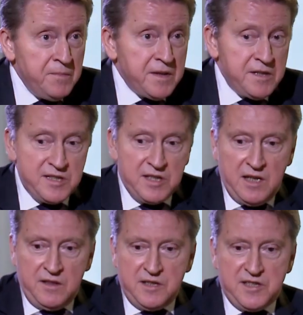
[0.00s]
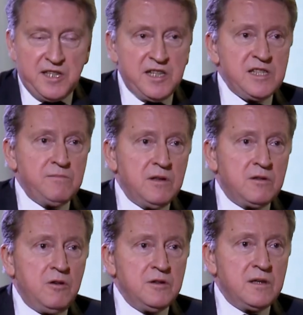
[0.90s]
He's done the sizable
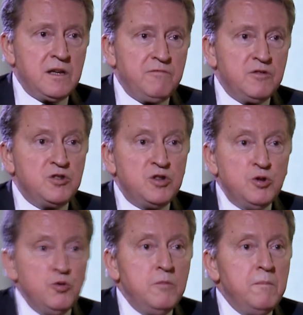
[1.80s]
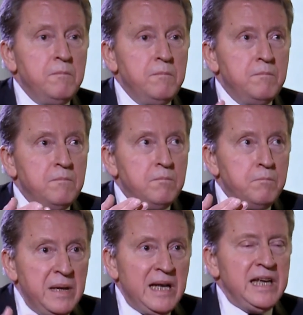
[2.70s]
contract for 2
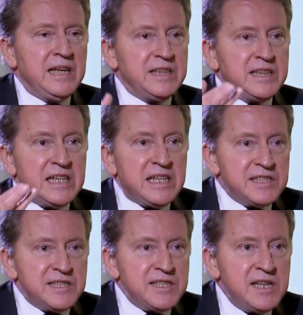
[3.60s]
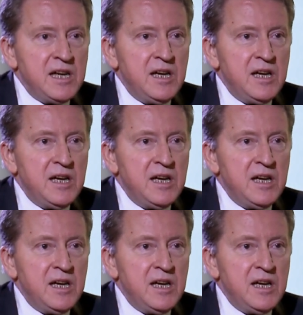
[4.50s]
million tons